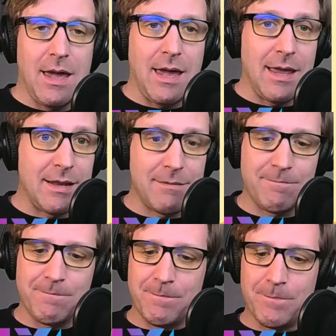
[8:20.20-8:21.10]

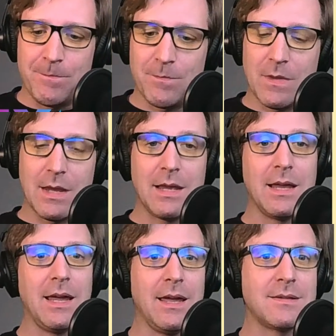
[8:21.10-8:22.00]
and
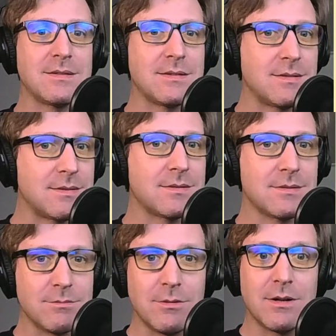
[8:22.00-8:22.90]

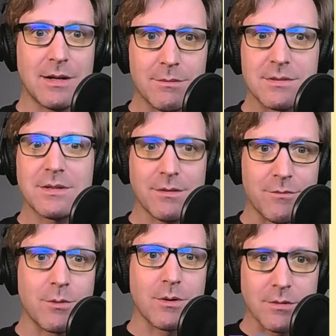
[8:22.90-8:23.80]
it's what I was looking
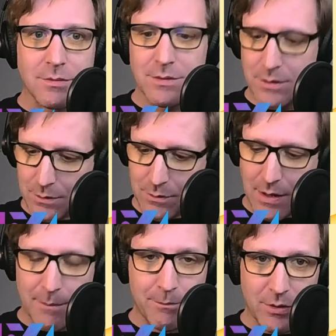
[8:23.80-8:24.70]
for, so
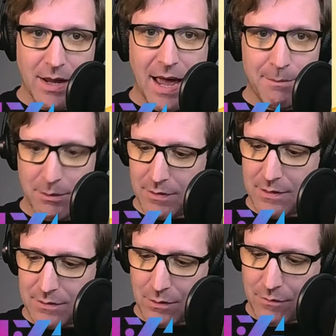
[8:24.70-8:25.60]
I'm pretty happy with
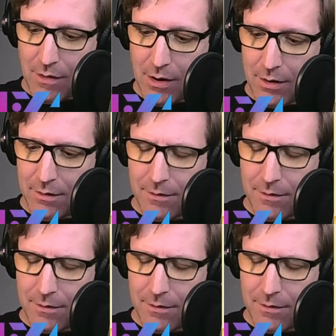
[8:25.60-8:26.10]
it so far.